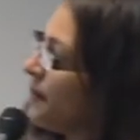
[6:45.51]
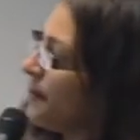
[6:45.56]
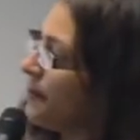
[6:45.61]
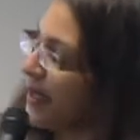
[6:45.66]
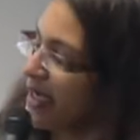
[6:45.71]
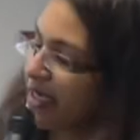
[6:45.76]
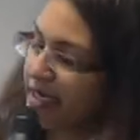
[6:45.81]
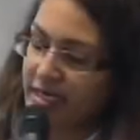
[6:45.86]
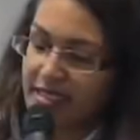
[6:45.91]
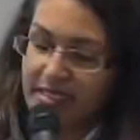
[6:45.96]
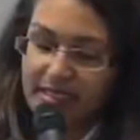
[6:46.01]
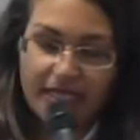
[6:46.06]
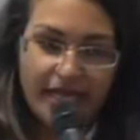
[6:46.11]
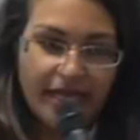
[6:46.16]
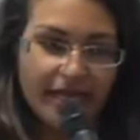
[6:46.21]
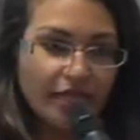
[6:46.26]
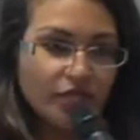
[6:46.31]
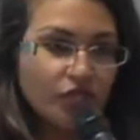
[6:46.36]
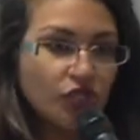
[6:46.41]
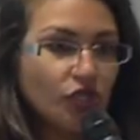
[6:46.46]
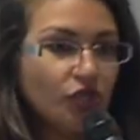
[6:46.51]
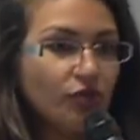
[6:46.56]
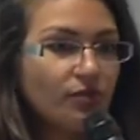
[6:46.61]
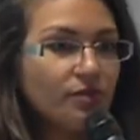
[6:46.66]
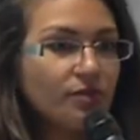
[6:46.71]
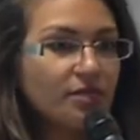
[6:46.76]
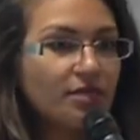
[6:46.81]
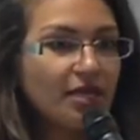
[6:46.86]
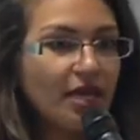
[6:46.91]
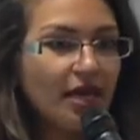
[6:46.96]
because it
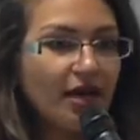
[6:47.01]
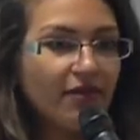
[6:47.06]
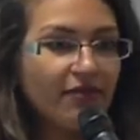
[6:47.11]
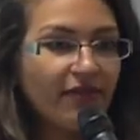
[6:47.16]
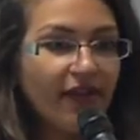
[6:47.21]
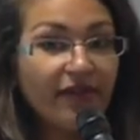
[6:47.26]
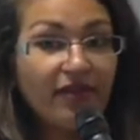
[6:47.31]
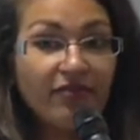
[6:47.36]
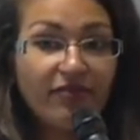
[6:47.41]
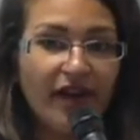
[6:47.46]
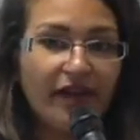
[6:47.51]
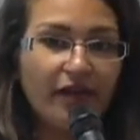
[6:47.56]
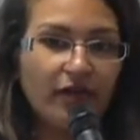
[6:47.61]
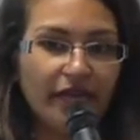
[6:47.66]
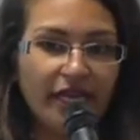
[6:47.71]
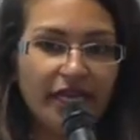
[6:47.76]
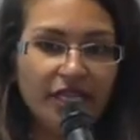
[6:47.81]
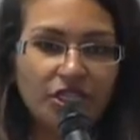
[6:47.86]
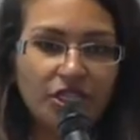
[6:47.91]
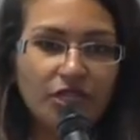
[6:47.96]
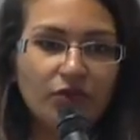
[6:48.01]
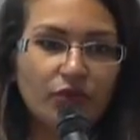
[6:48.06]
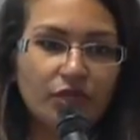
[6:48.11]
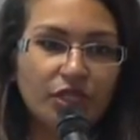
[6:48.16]
assumes a very vital agent,